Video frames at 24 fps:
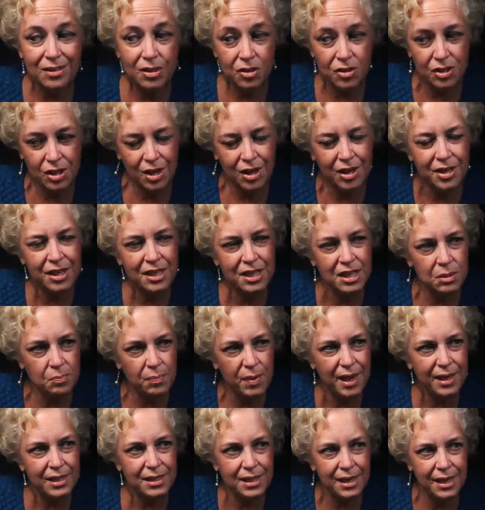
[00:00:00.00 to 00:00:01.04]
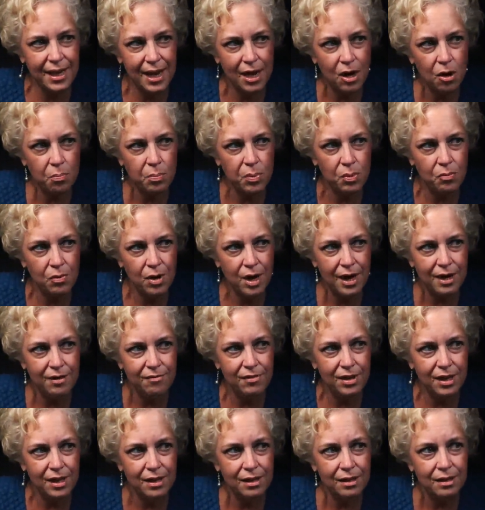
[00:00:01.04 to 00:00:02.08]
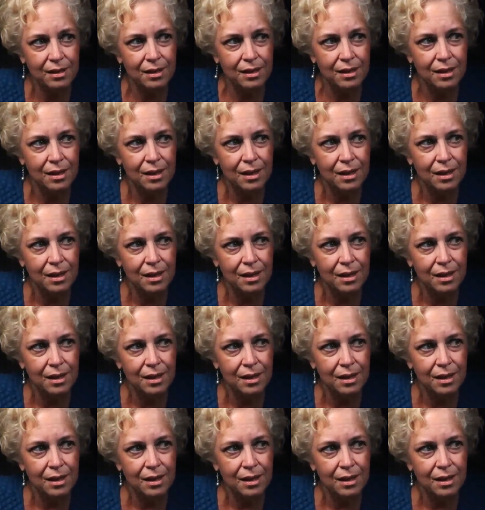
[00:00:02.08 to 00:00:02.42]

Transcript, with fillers: There's unexpected help arriving.